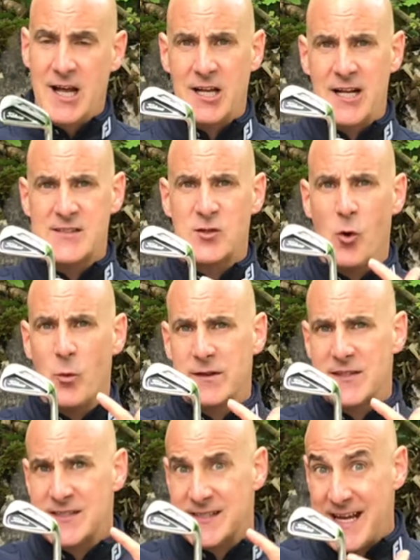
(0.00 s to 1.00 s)
let's go with the
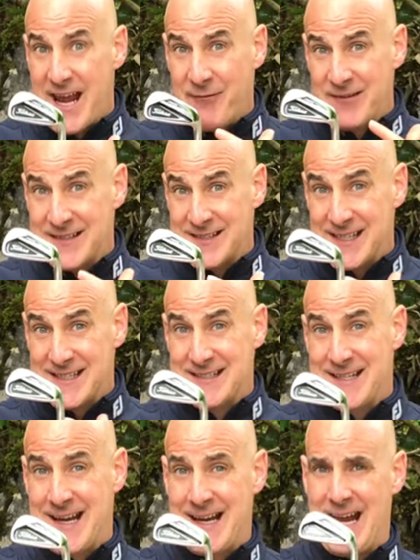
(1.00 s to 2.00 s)

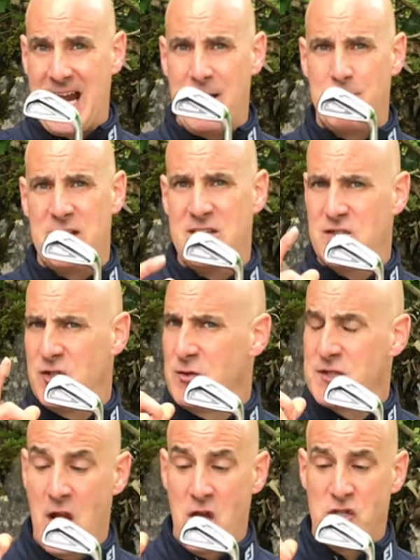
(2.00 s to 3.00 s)
716
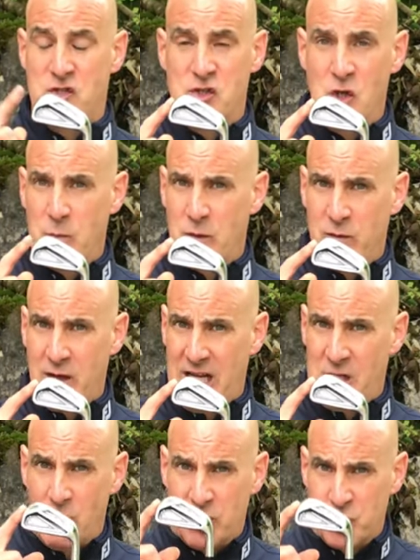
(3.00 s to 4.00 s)
AP2s, super
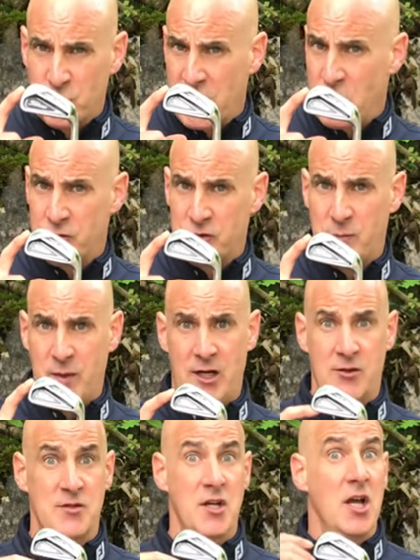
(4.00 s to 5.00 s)
value at
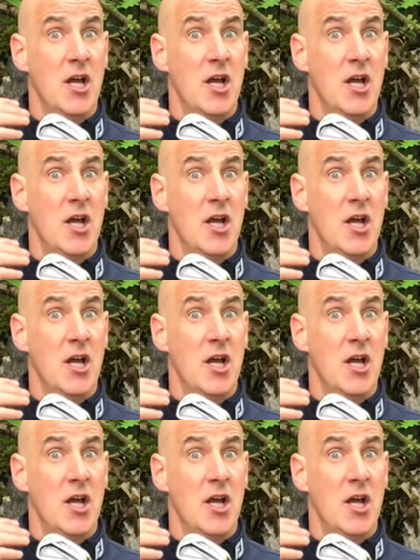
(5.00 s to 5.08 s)
£300,